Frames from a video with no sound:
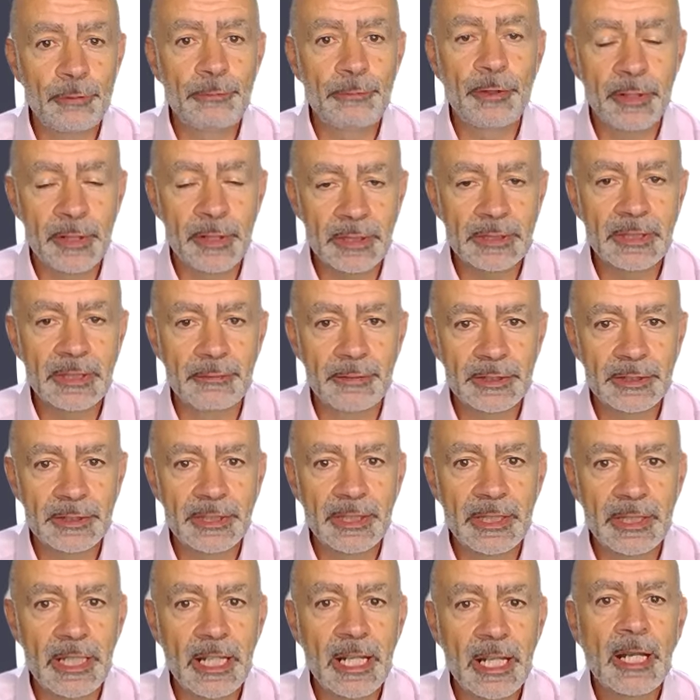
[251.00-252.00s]

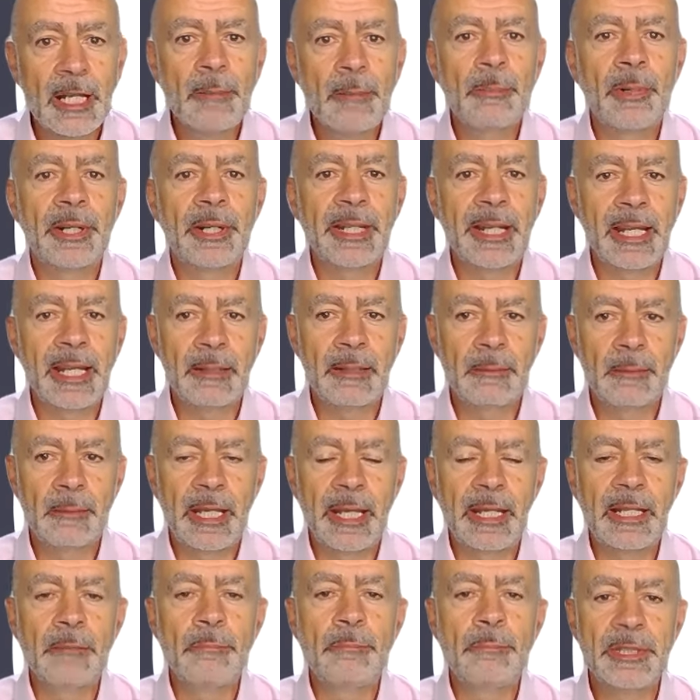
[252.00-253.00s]
productivity by
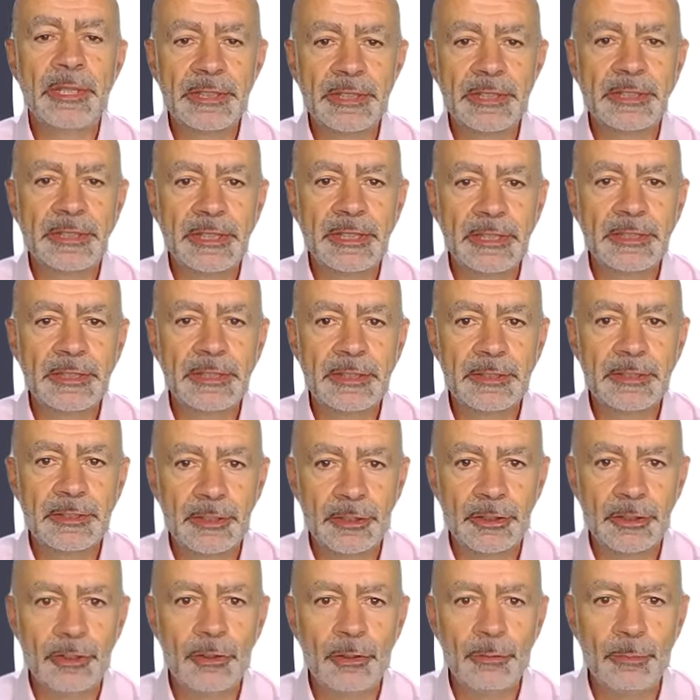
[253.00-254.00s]
getting businesses to
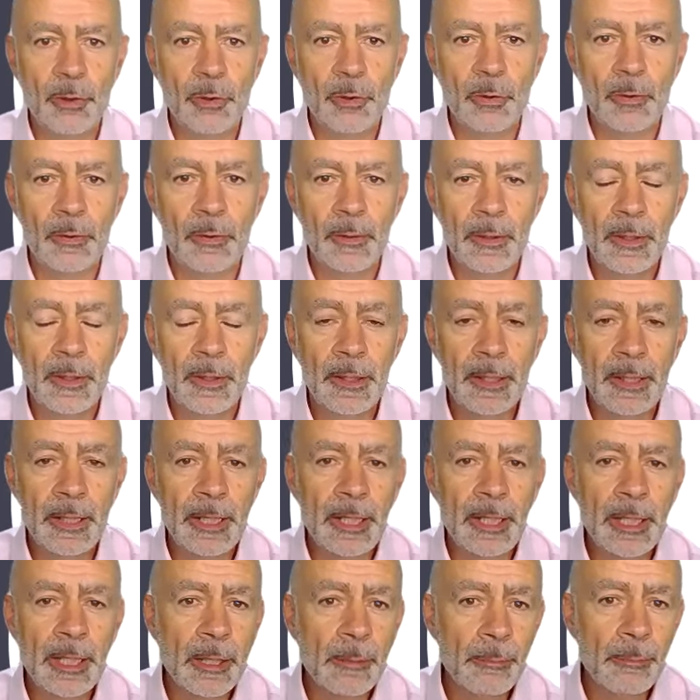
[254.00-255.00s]
do more.
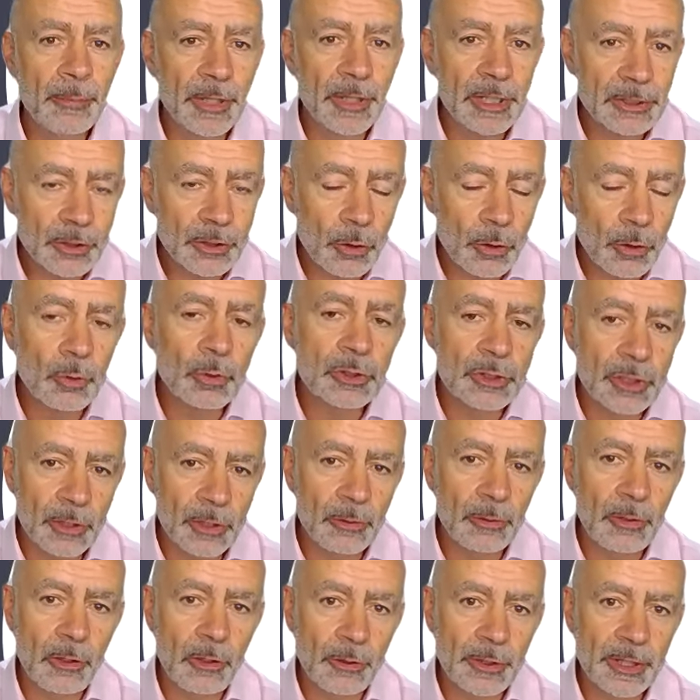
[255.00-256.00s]
But it's also
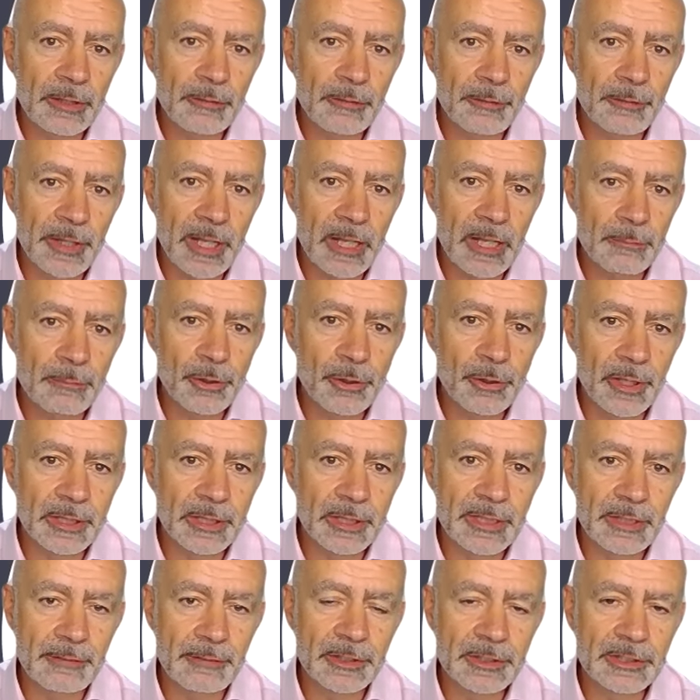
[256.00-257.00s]
looking for that
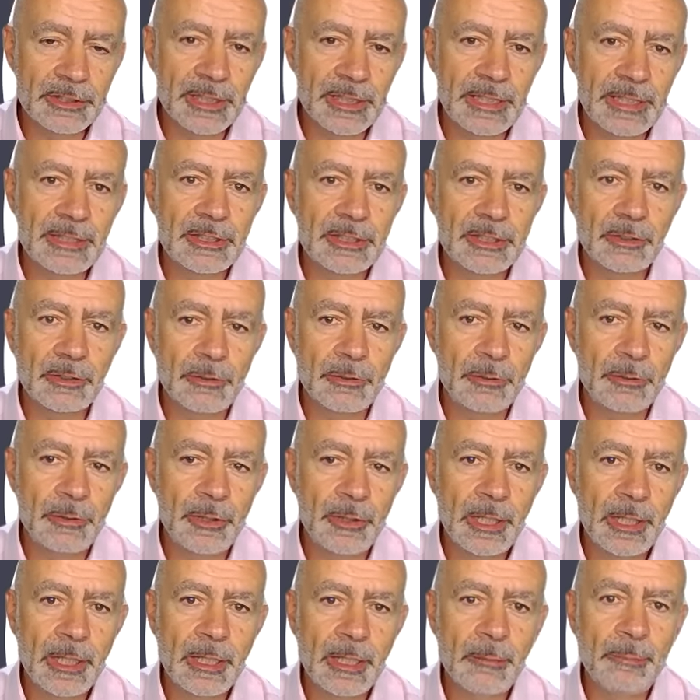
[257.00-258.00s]
productivity to
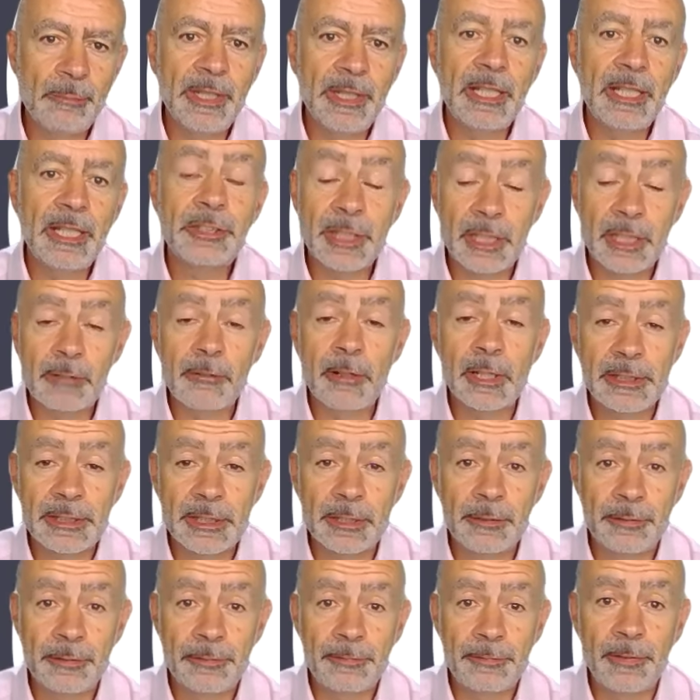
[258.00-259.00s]
be a
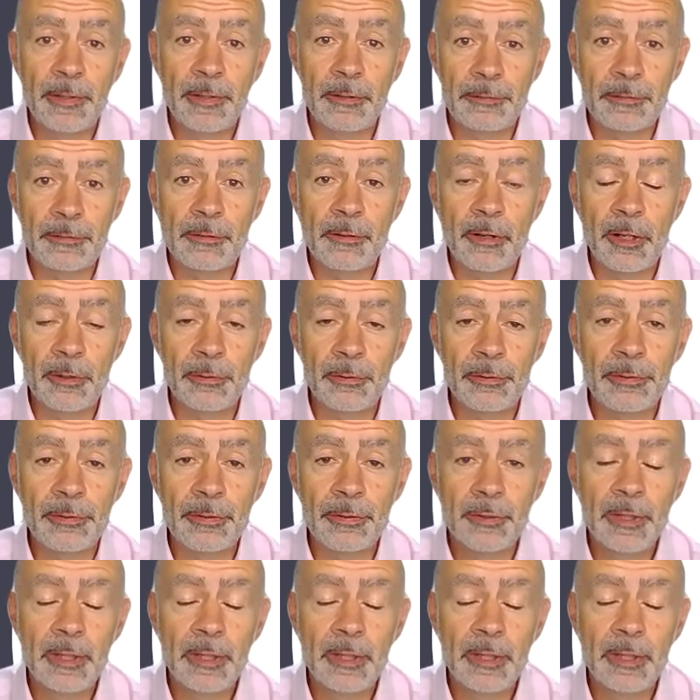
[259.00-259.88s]
generator of growth.